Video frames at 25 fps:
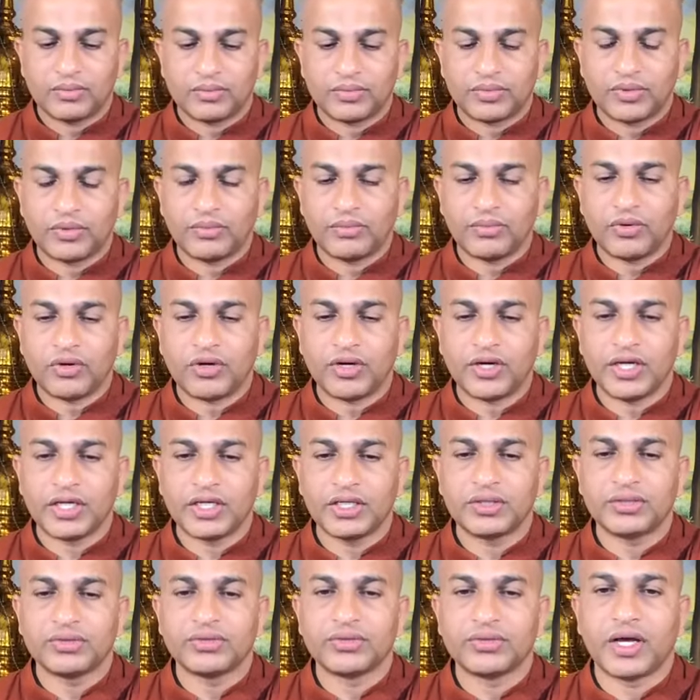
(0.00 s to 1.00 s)
from
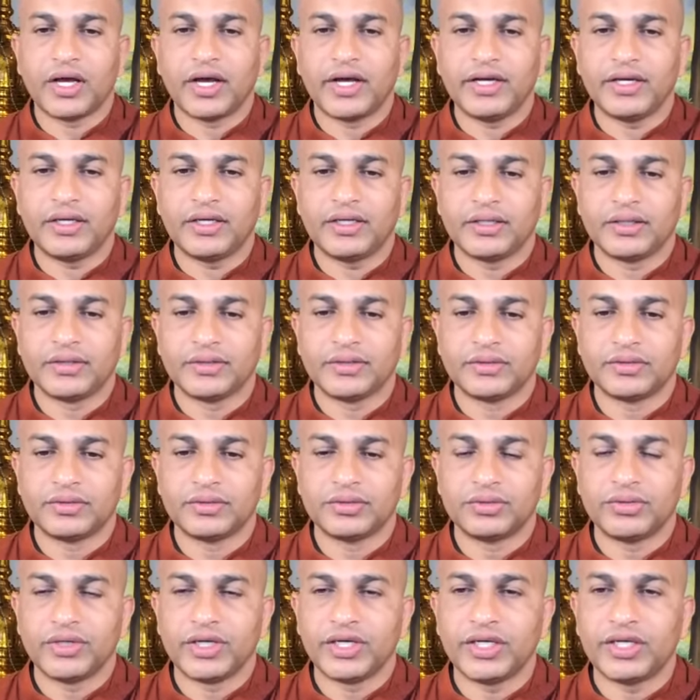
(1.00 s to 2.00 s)
morning to night,
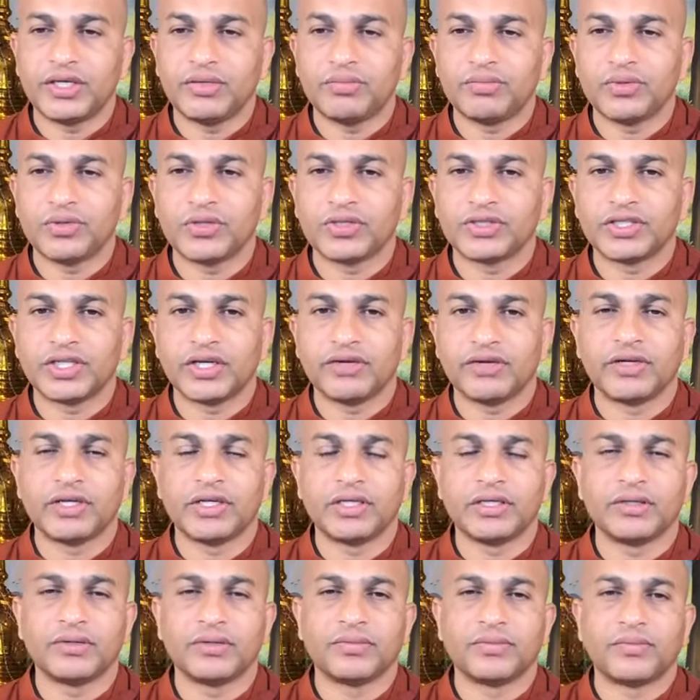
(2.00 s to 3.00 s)

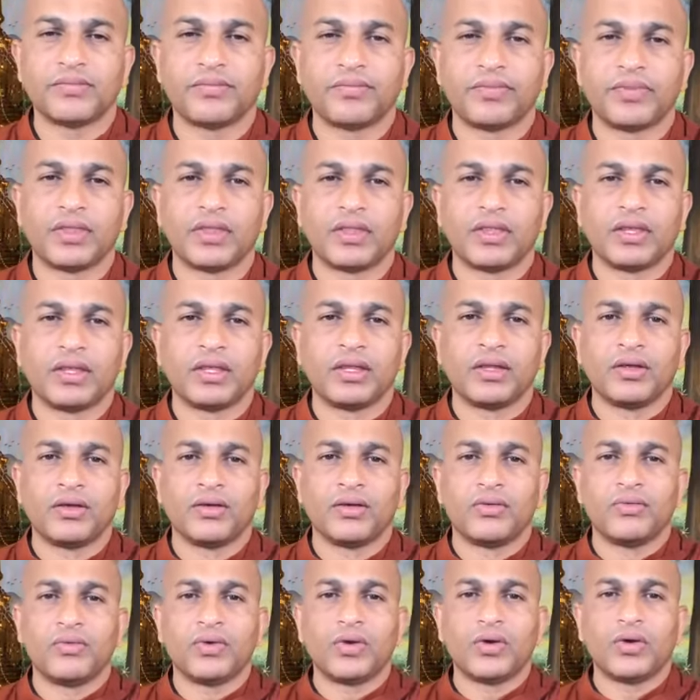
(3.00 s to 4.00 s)
24/7,
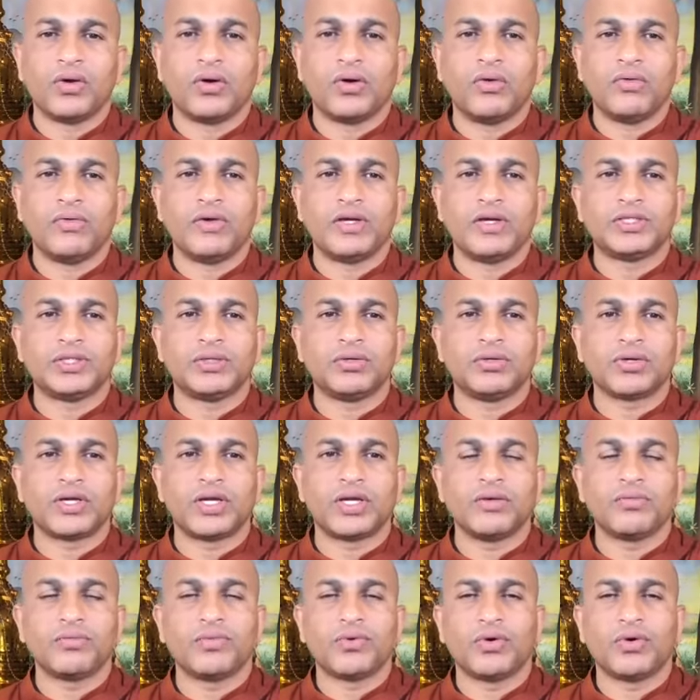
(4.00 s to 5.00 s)
we are always
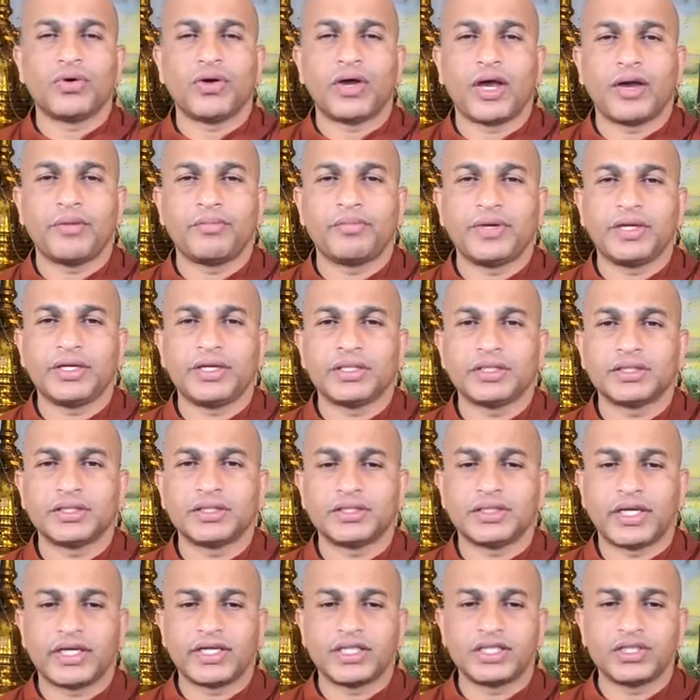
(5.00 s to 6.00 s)
looking for
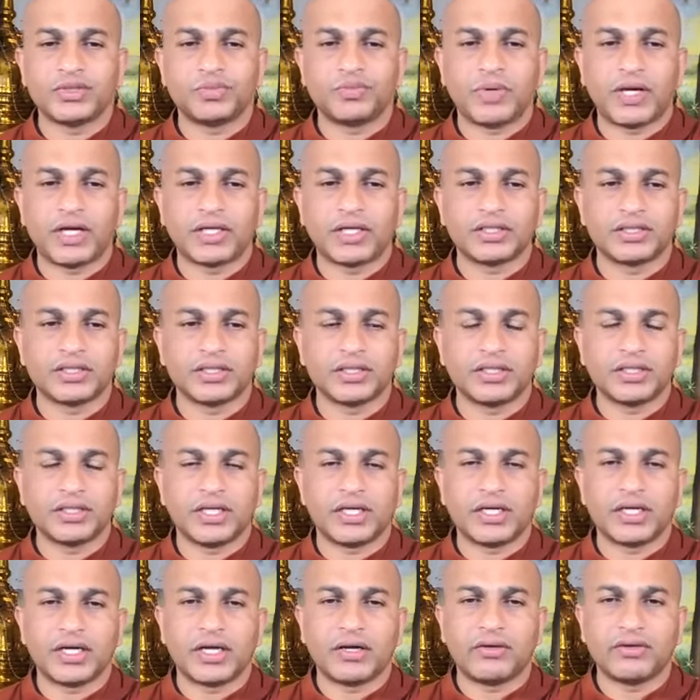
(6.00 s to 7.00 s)
happiness, satisfaction,
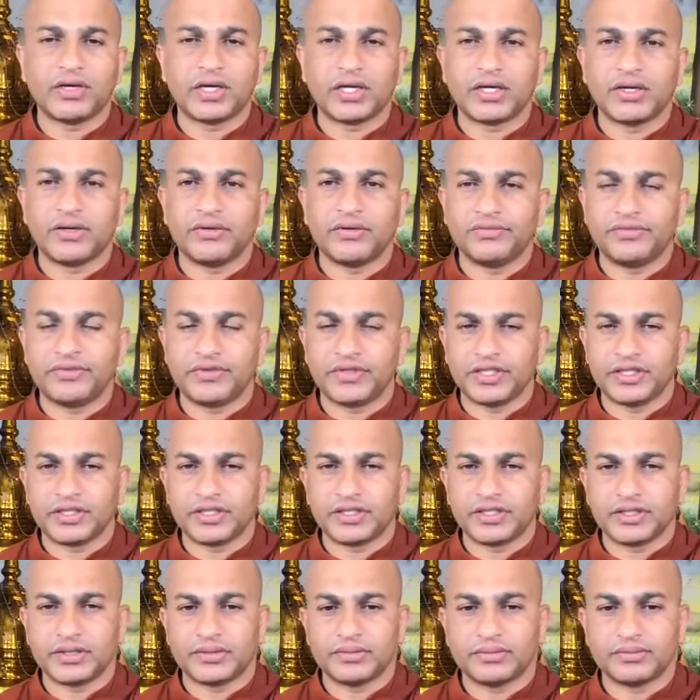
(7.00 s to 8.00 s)
and our
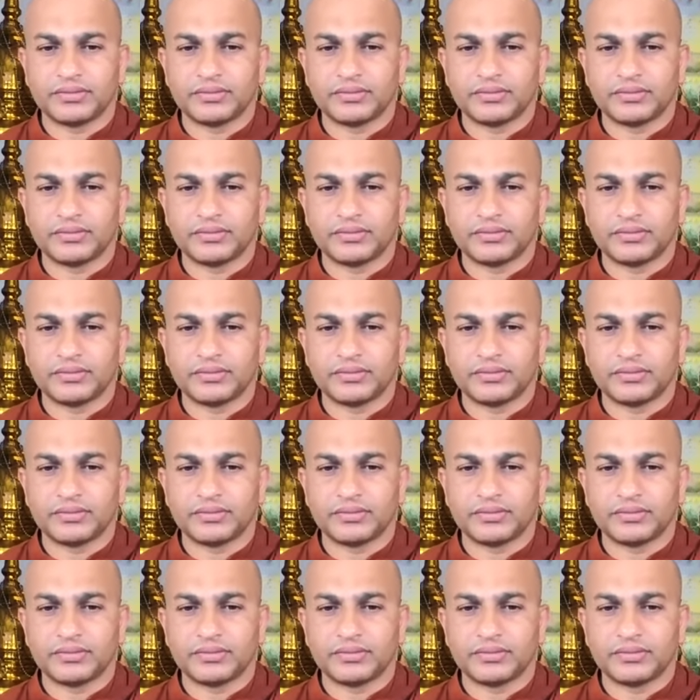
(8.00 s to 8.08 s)
comfort.